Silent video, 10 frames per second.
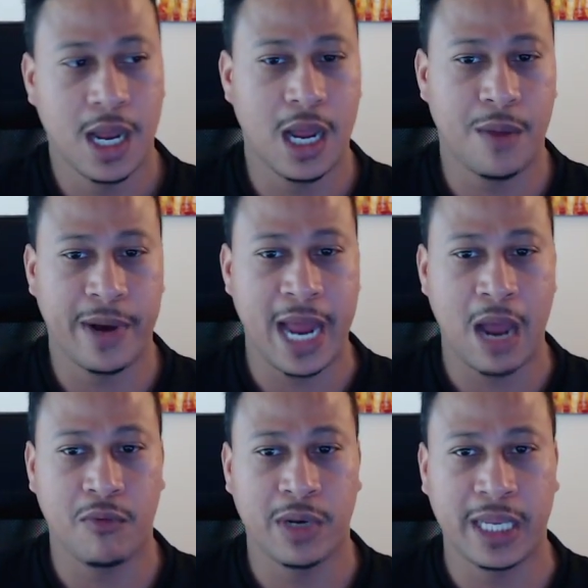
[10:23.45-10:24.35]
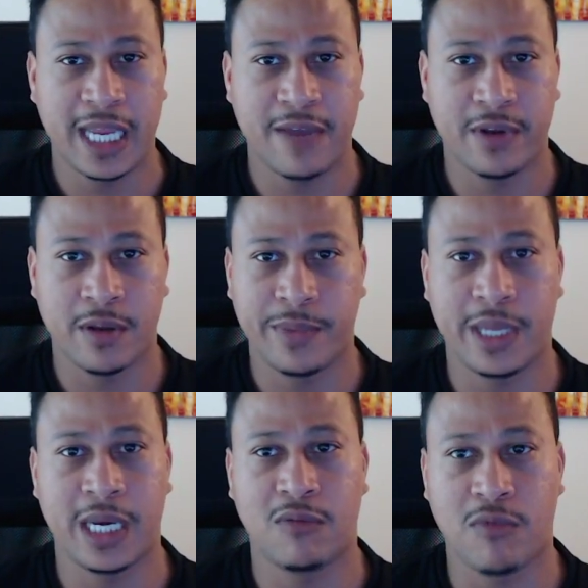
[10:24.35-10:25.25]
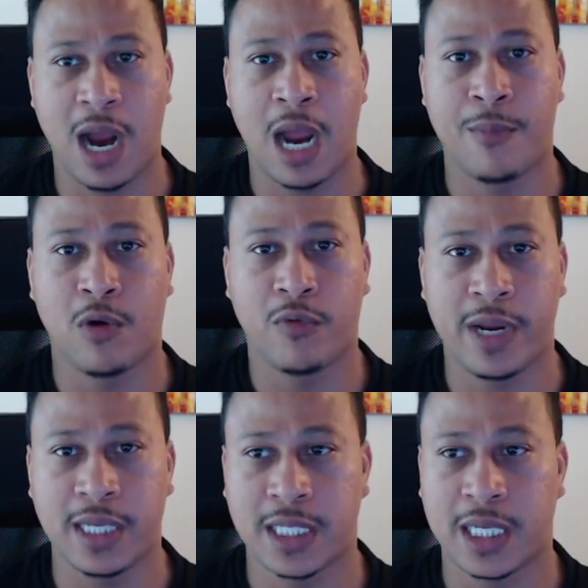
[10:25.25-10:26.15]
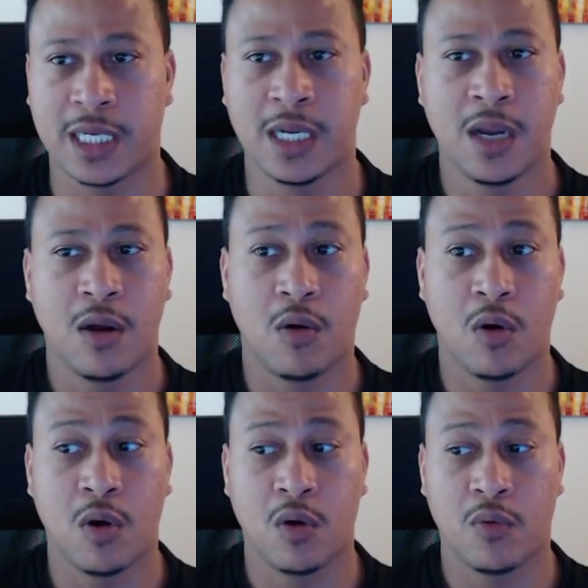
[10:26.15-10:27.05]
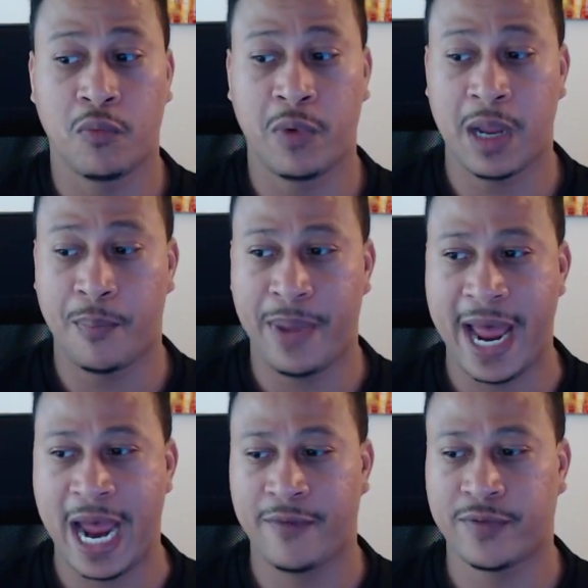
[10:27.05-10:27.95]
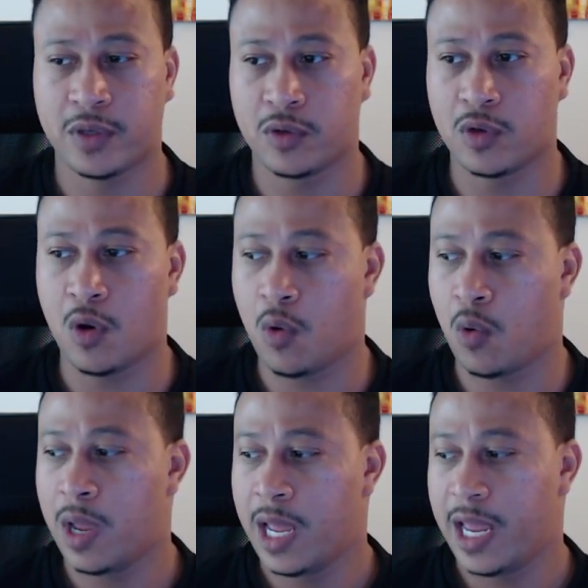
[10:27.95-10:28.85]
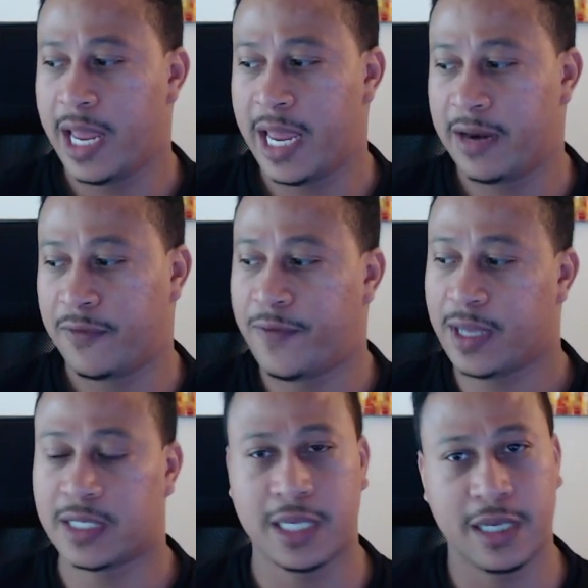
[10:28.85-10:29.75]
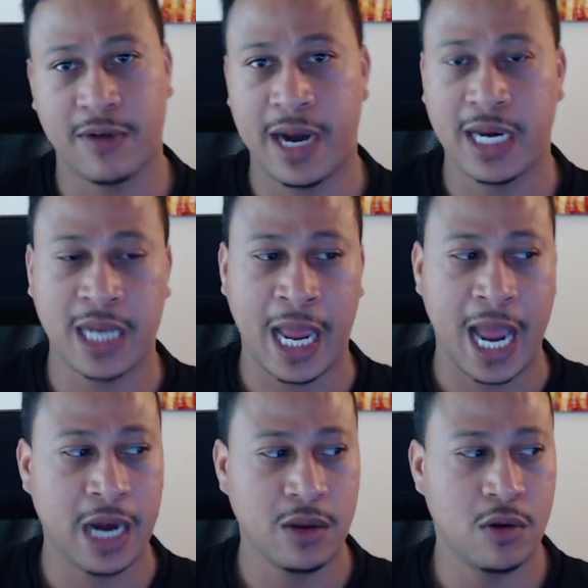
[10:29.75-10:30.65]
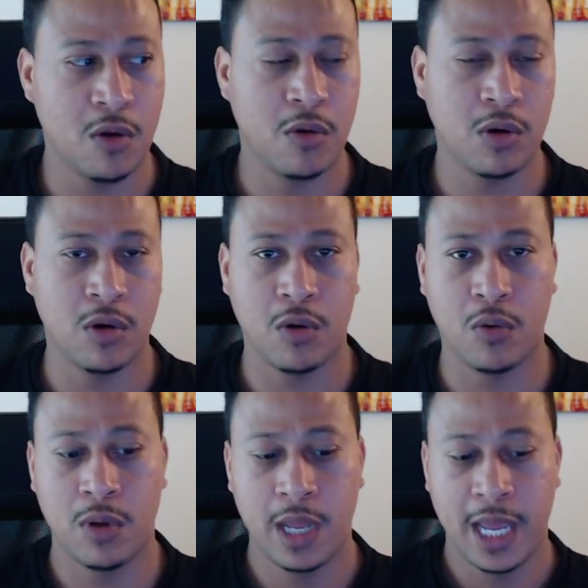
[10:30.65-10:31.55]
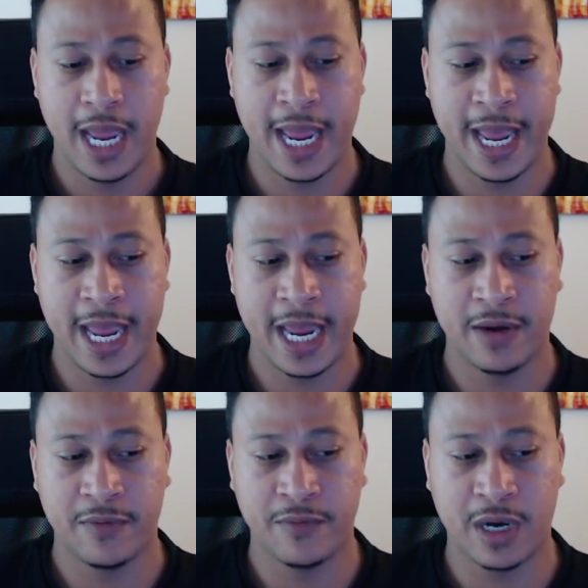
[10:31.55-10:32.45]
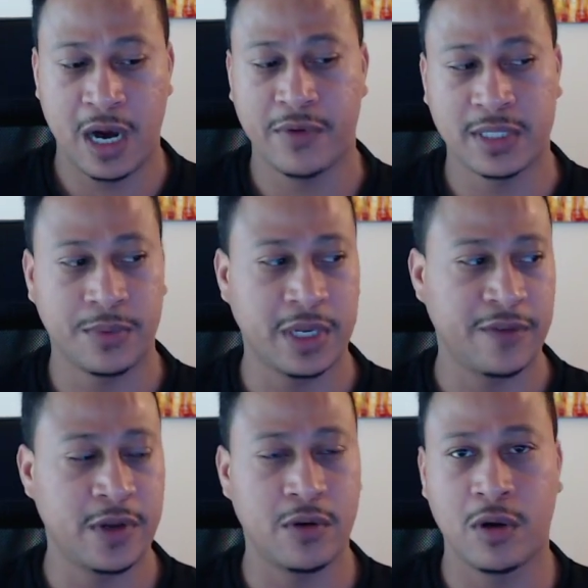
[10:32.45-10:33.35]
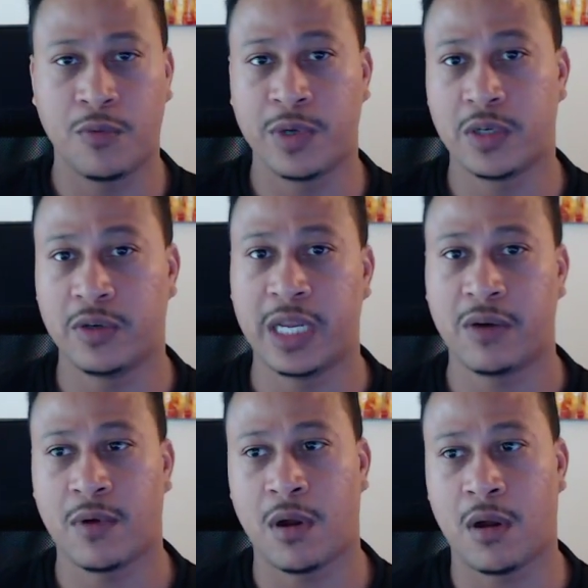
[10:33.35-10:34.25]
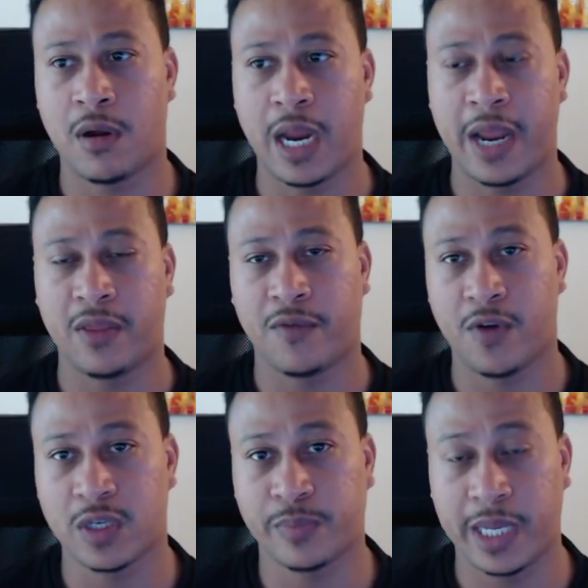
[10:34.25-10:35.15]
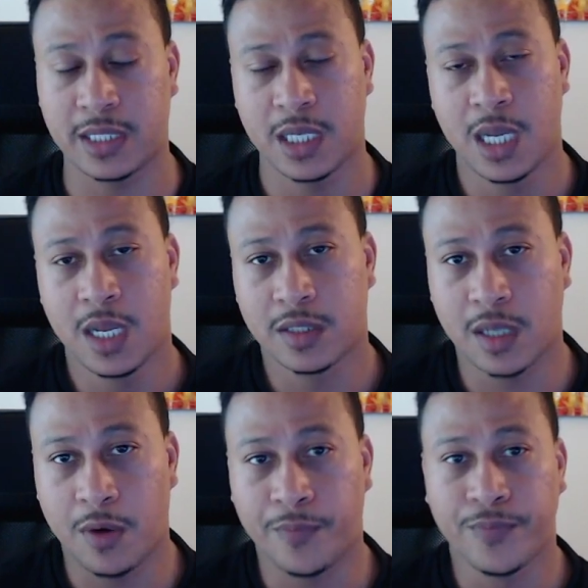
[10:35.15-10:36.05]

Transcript: without really giving them any rhyme or reason or a path to go and fix it, right? Like how do you go and recover something if you don't know what you did wrong in the first place? So